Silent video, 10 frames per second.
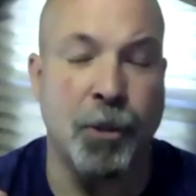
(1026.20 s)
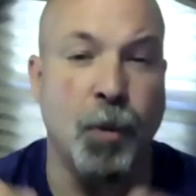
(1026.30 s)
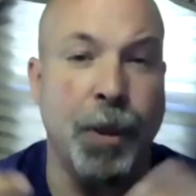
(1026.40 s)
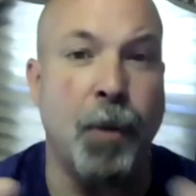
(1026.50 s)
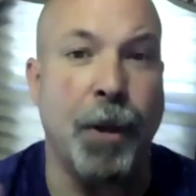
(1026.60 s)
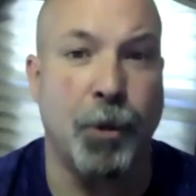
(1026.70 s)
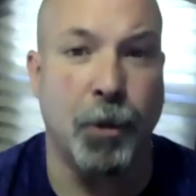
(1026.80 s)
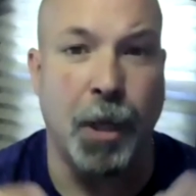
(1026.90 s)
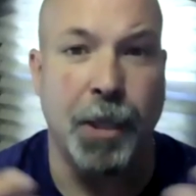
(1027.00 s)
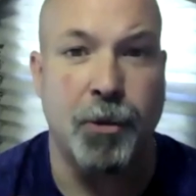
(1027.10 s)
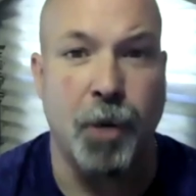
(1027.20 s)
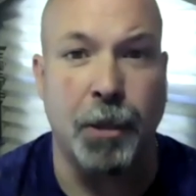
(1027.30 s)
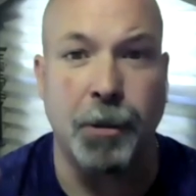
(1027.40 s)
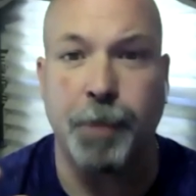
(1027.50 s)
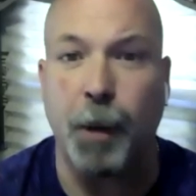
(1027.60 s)
we went through a lot of
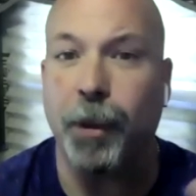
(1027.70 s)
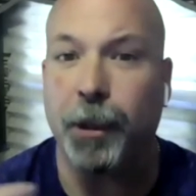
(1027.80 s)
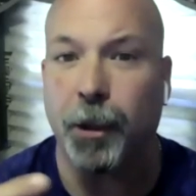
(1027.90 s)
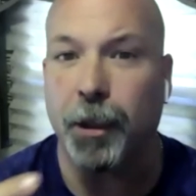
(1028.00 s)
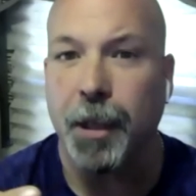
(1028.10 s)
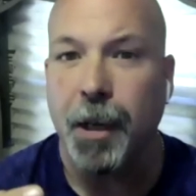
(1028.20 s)
struggles, but we learned.